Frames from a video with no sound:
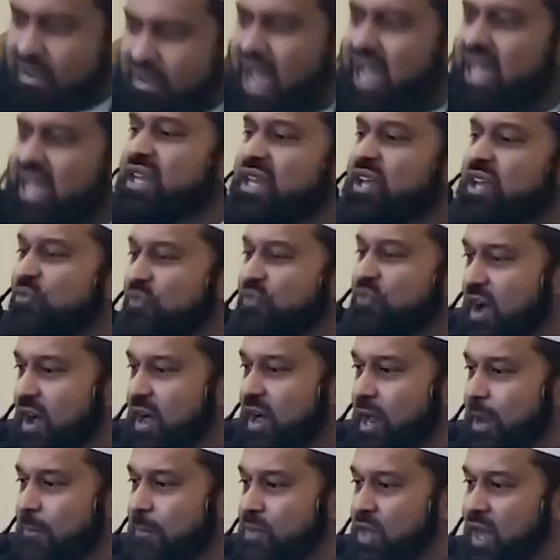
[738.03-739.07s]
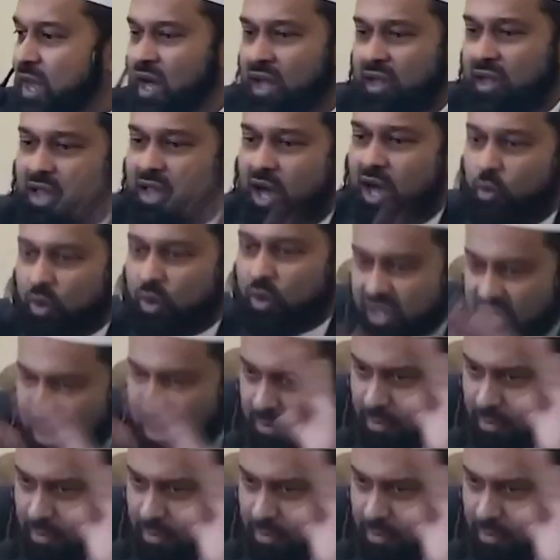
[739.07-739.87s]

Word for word: and magnify. Allah will